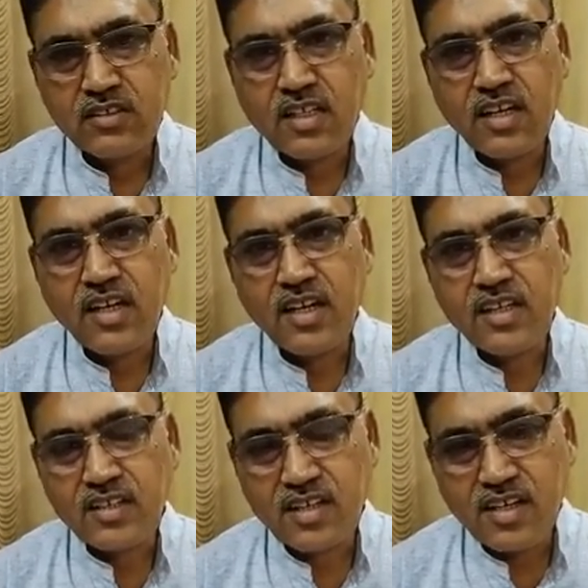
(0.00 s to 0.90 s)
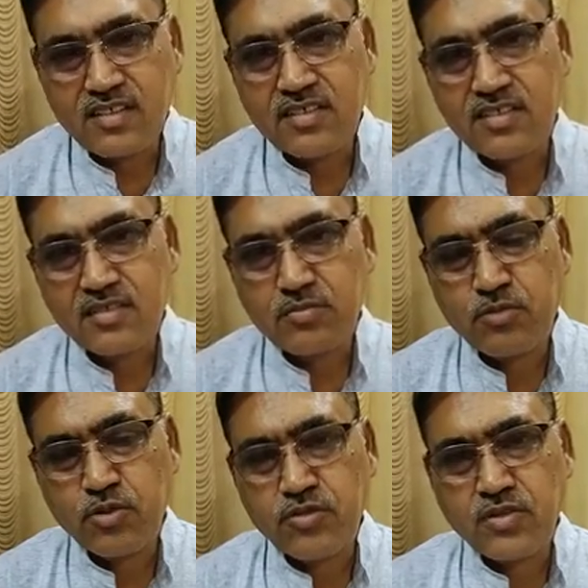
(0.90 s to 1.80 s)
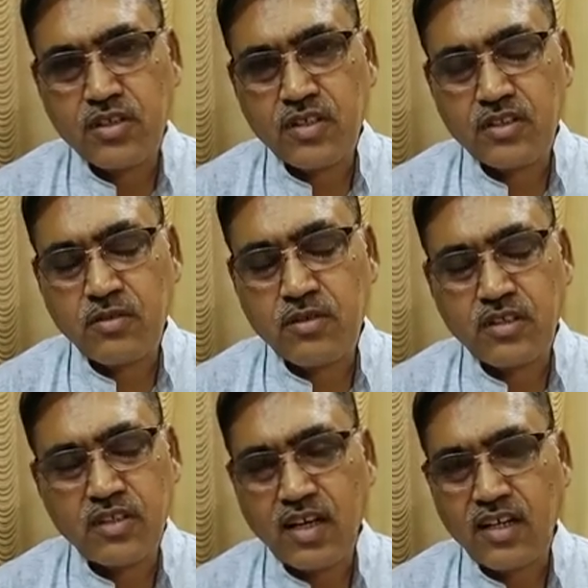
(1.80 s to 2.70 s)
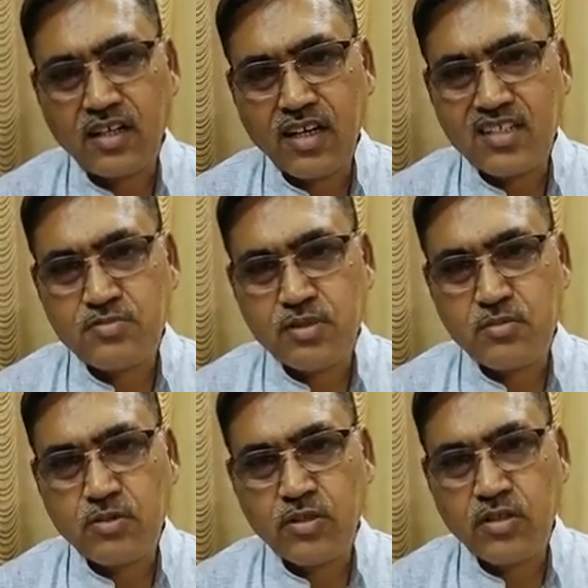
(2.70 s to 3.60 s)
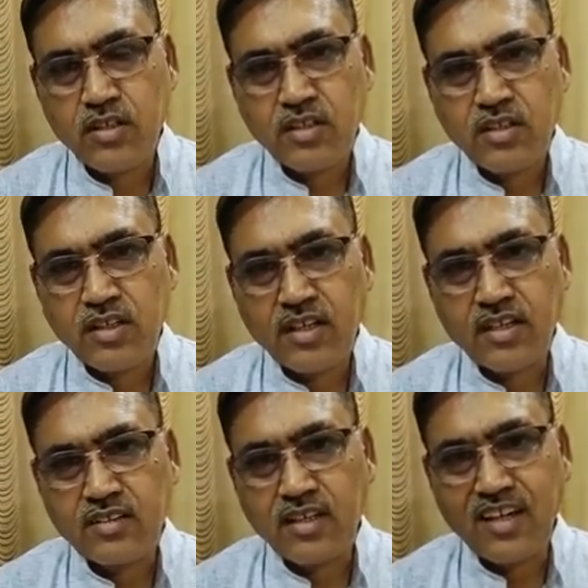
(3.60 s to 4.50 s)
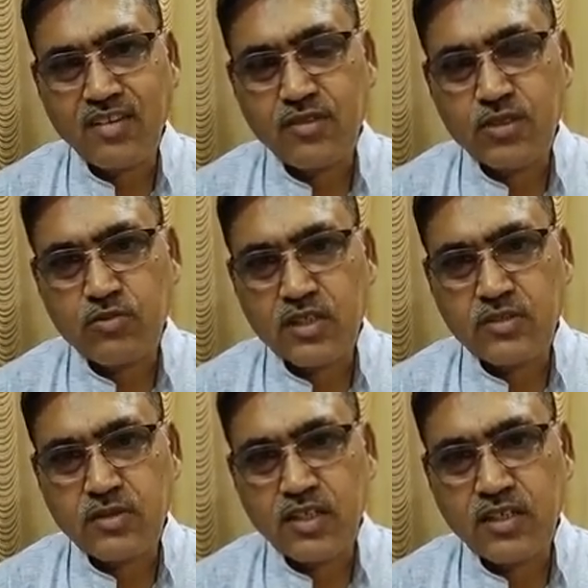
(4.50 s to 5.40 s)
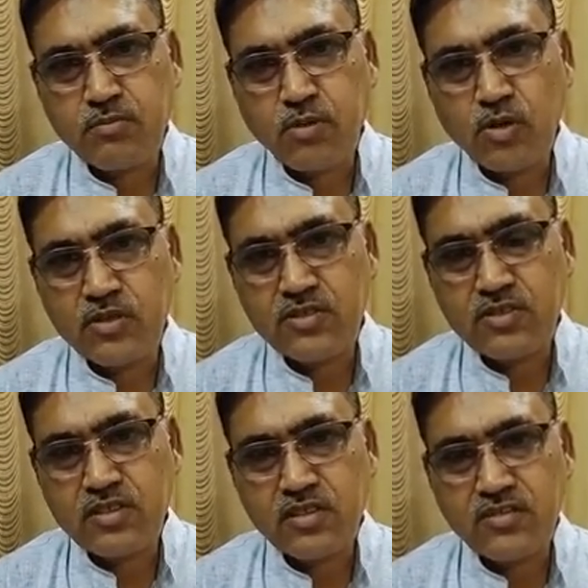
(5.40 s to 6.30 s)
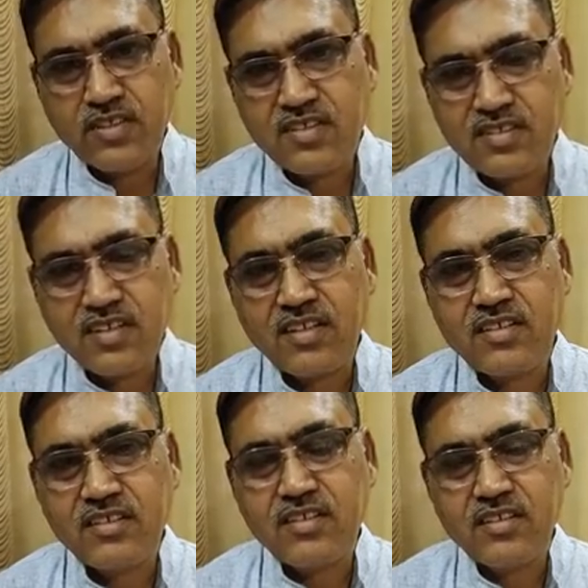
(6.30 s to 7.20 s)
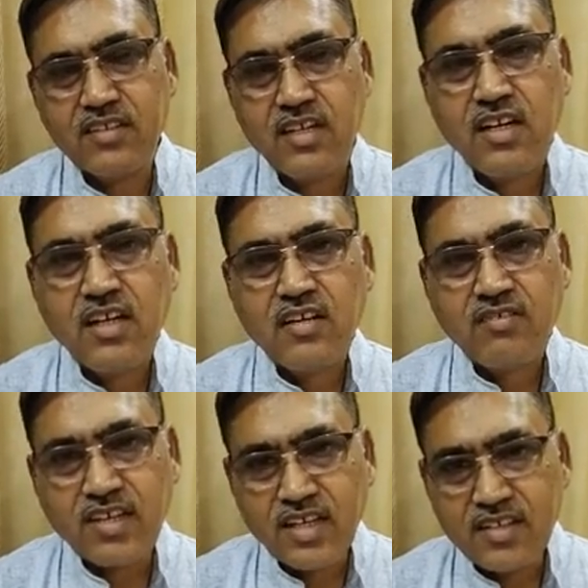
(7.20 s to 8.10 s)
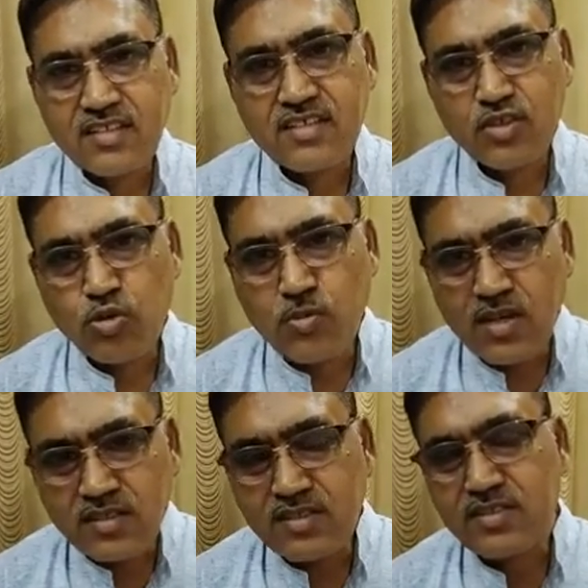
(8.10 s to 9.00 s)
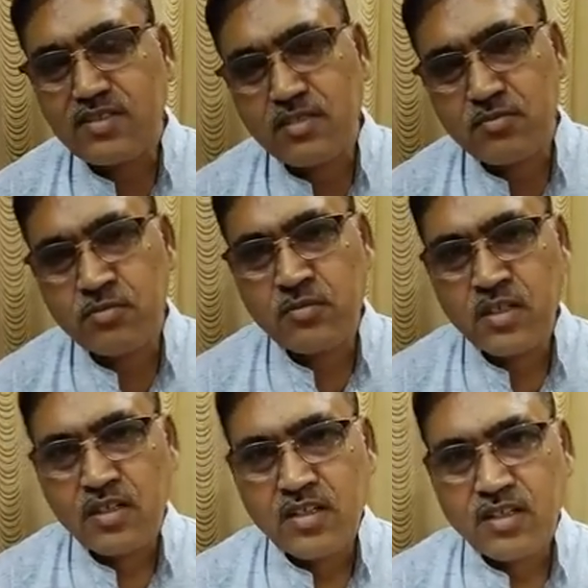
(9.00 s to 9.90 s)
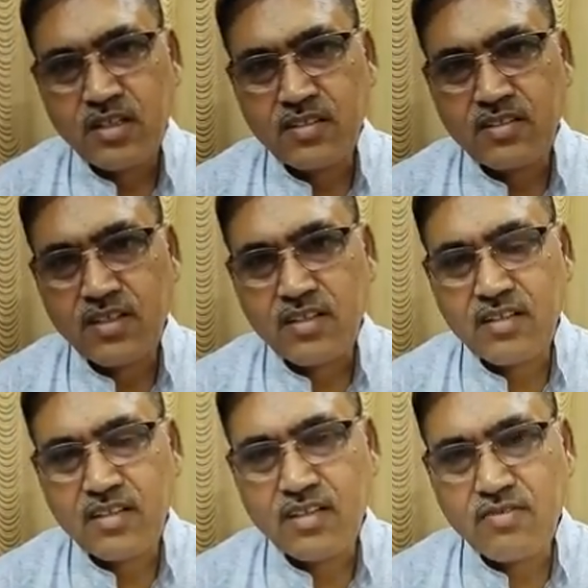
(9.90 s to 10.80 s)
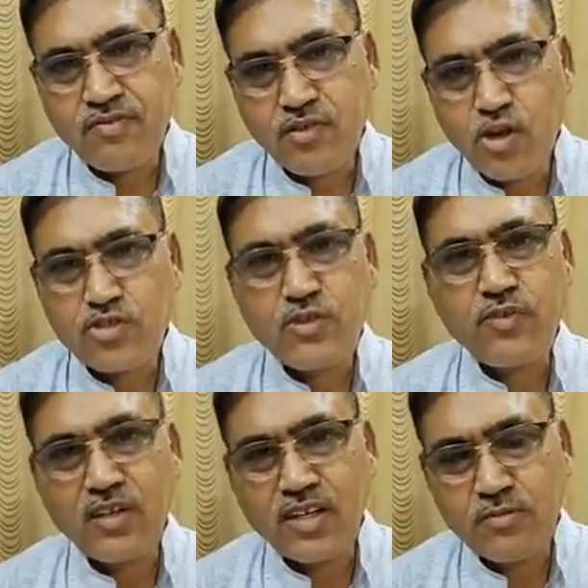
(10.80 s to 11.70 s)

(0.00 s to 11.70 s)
the higher class poetry. They were higher class people, and their language was very polished, very standard. Whereas Romanticism is a philosophical